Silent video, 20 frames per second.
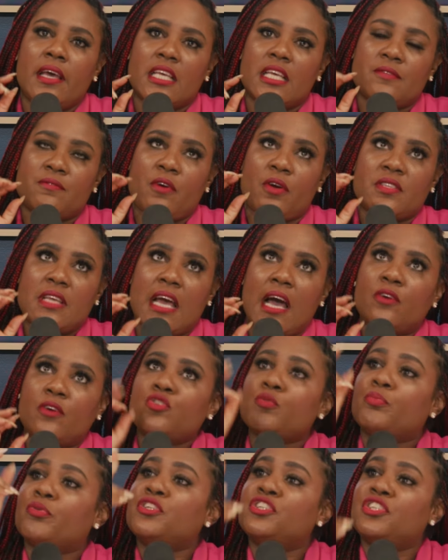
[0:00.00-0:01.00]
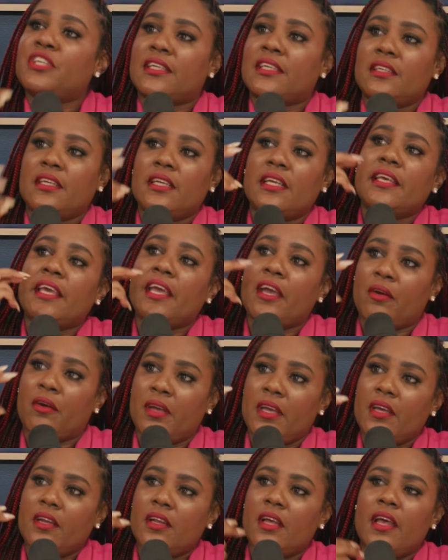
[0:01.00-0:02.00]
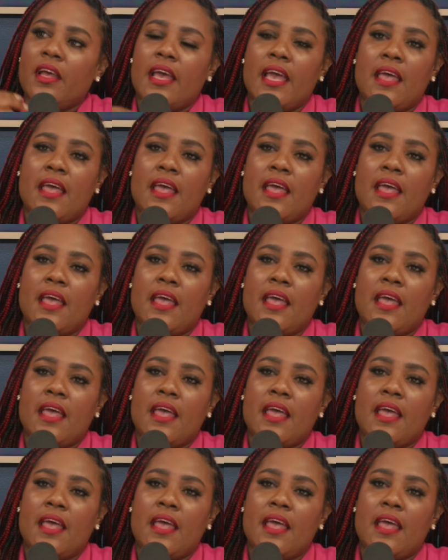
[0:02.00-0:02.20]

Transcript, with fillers: as far as how to project it and carry it,